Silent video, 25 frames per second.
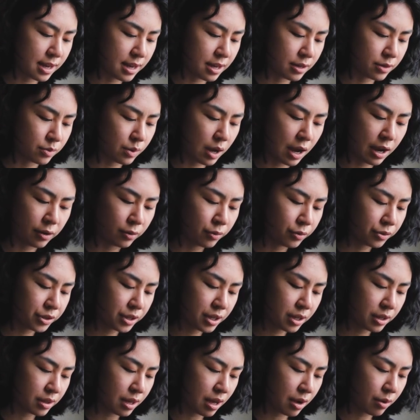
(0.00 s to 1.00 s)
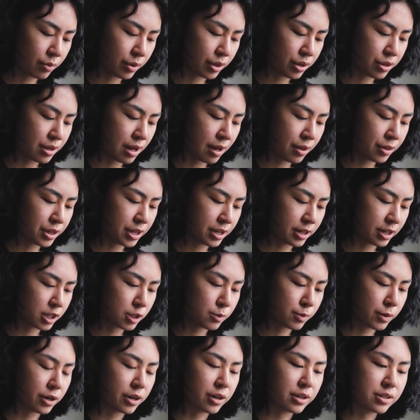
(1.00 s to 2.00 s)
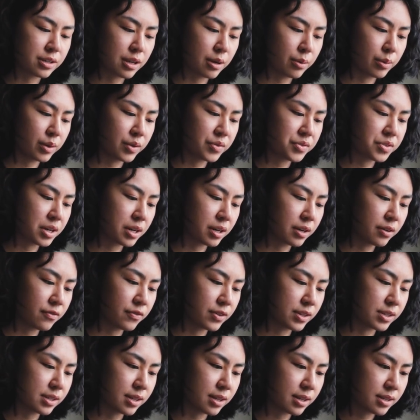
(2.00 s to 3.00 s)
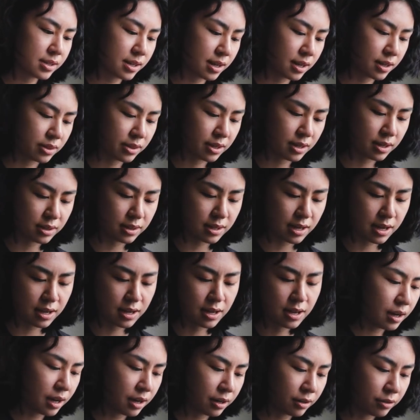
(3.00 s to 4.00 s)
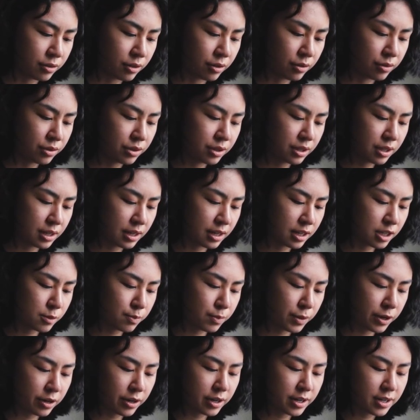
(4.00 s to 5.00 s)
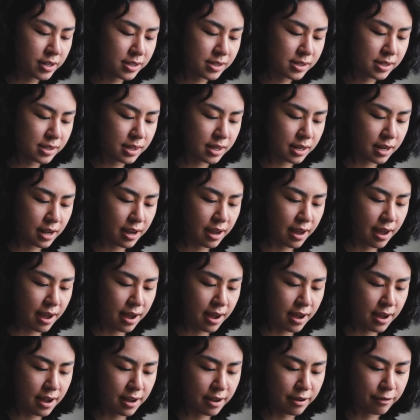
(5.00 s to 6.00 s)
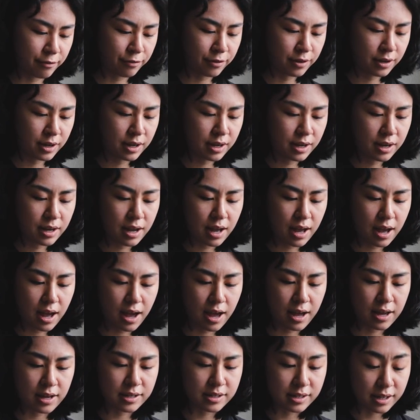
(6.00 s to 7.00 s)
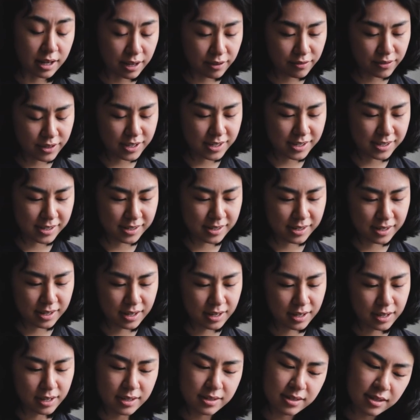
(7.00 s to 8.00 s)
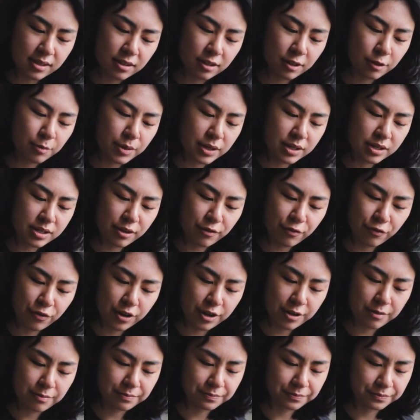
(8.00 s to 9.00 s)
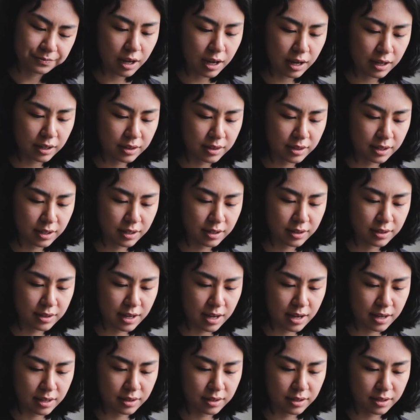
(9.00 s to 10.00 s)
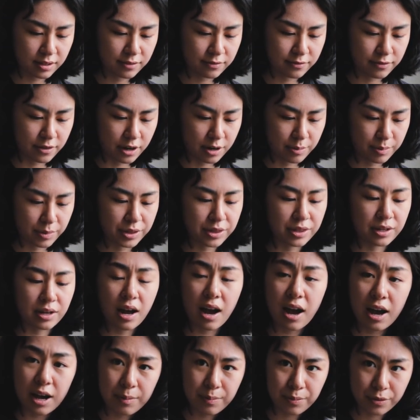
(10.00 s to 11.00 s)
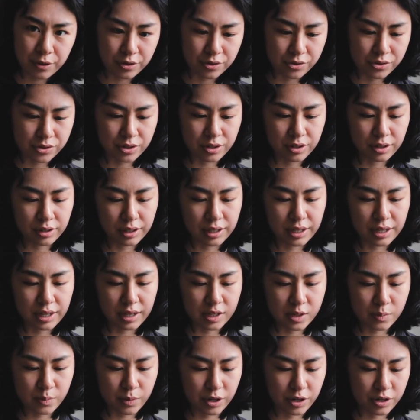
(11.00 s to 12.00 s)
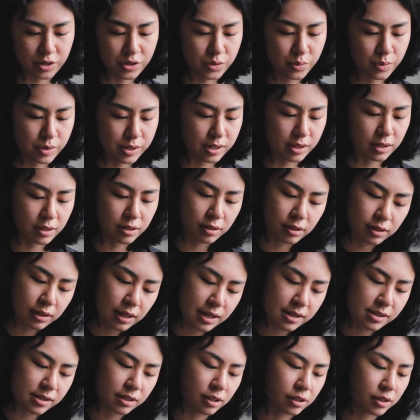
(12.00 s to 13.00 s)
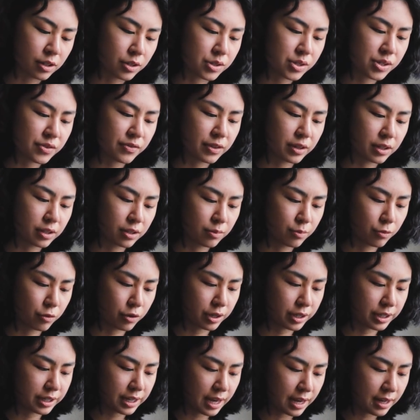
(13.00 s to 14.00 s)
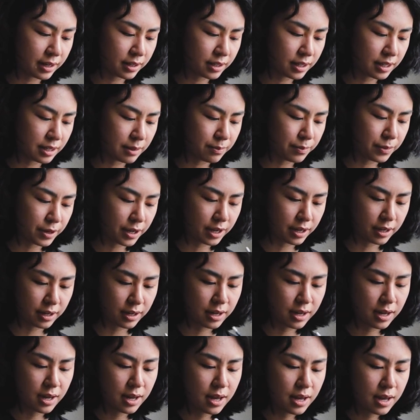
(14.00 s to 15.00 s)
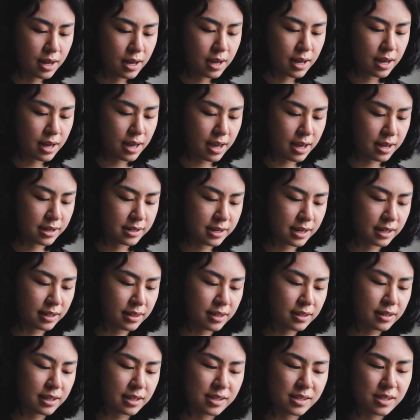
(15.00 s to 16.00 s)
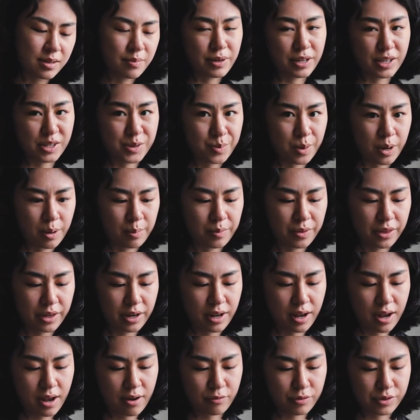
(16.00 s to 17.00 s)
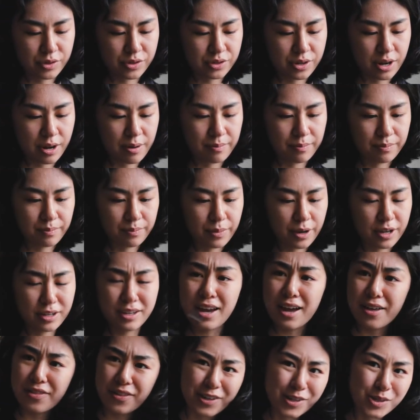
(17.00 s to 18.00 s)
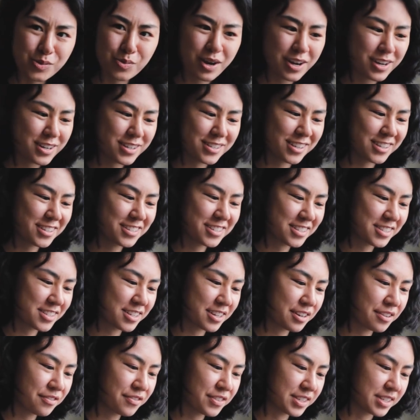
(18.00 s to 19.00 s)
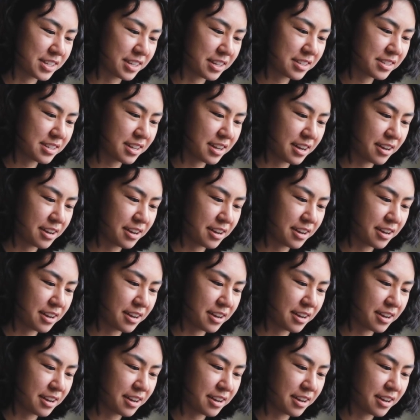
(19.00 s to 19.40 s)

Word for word: And I don't think that without that experience, I would have studied physics. I think that, I don't know, the experience that I have at Davis is a little bit different. I think that the environment that I personally experienced was a little less inclusive, a little more gatekeeping, and I think that's the biggest problem that I have with STEM. But yeah, that's why I decided to study physics.